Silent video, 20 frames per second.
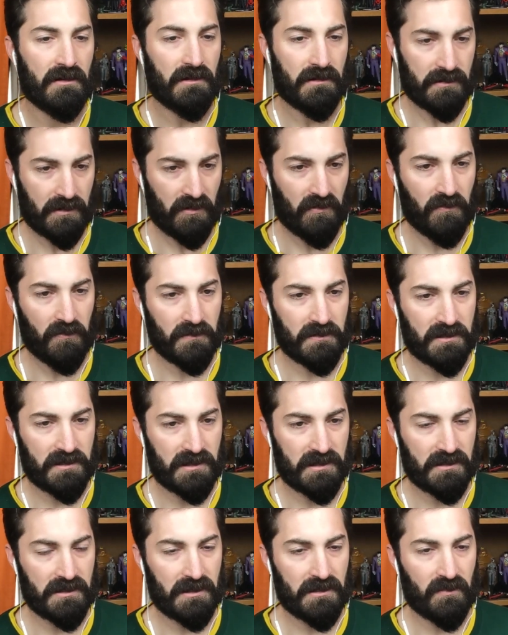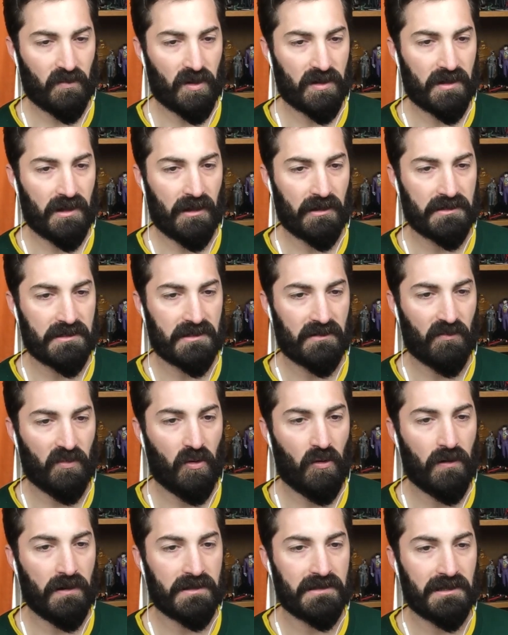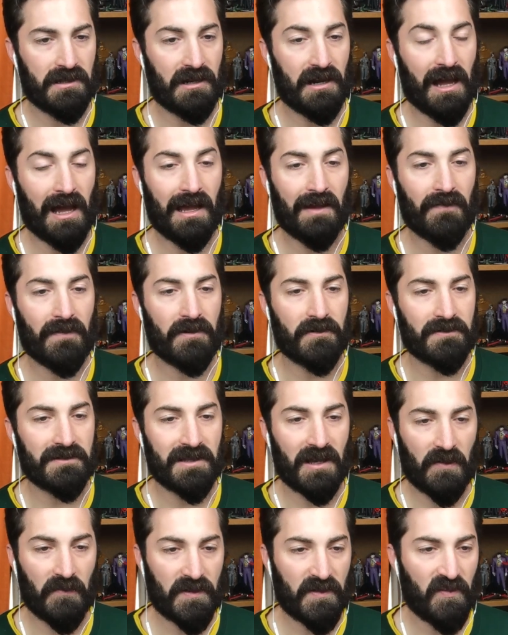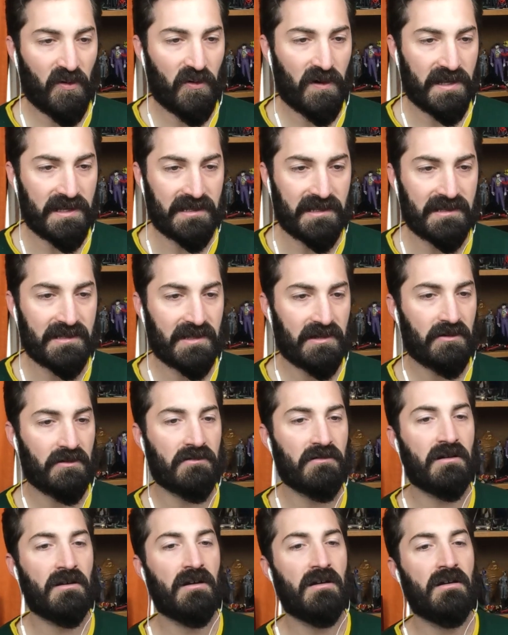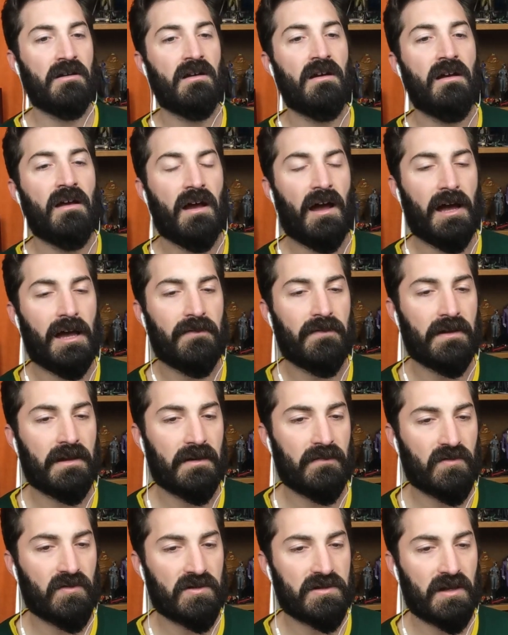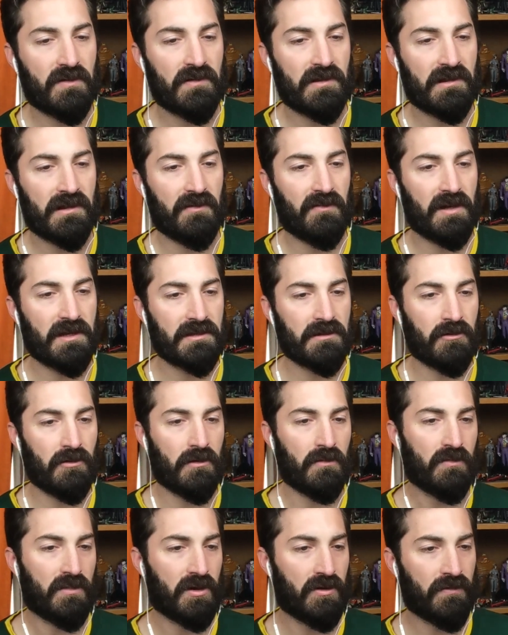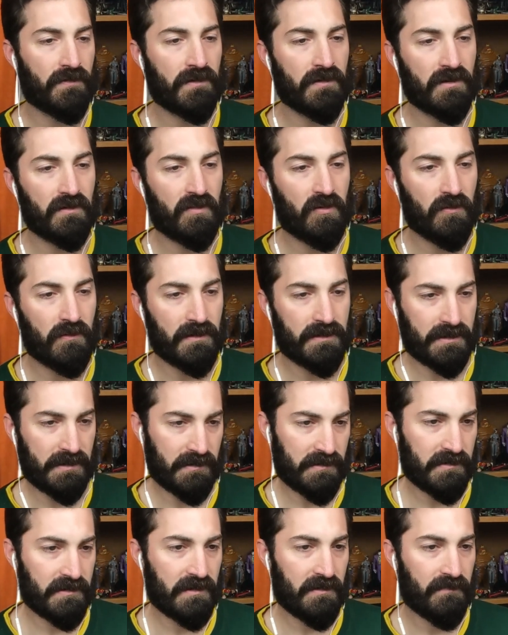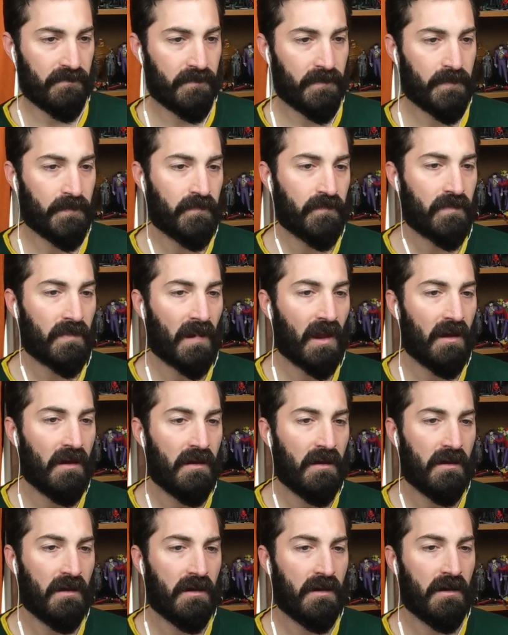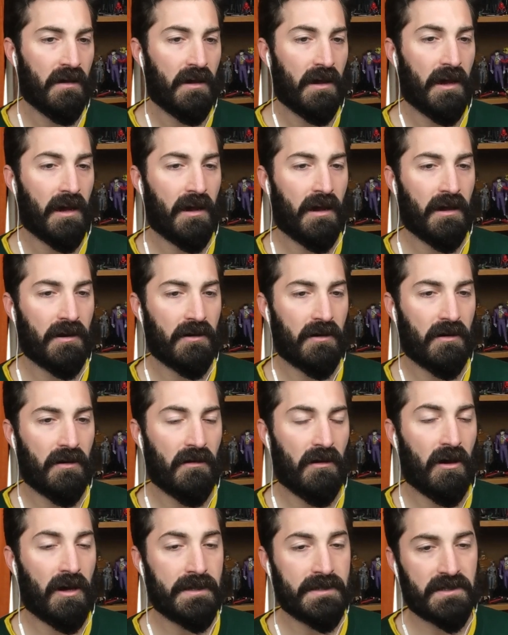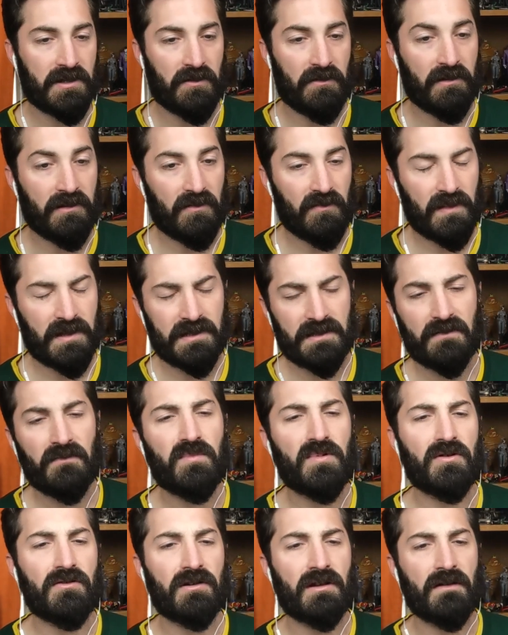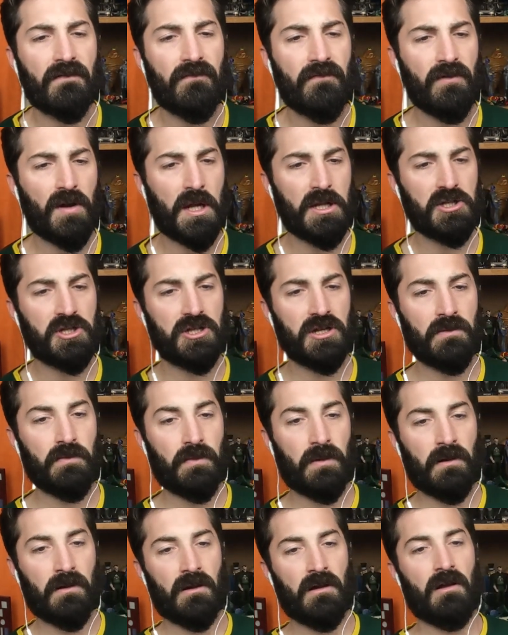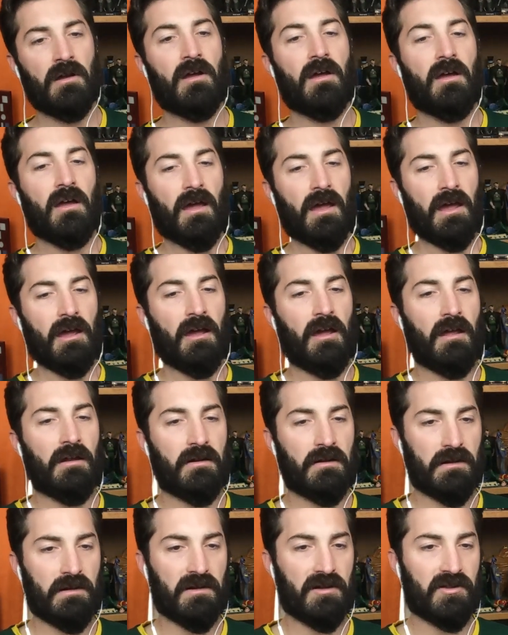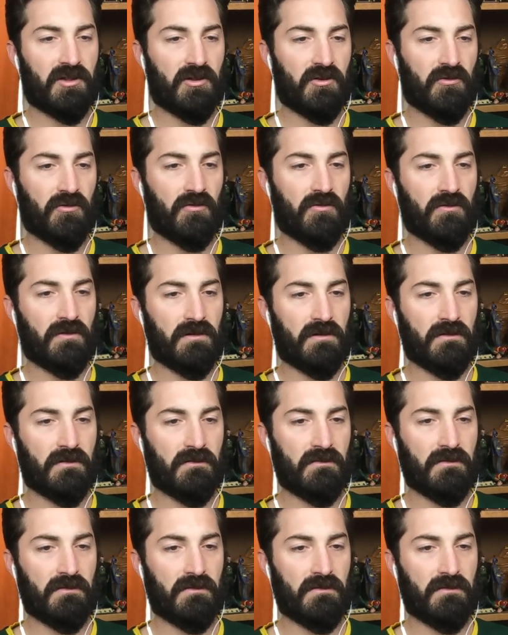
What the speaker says: it, of course, is just nothing but toxin and poison, and Ivy herself is poisoned, so Ivy gives her something that makes her immune to the poisons. And also, in the midst of building a friendship, and through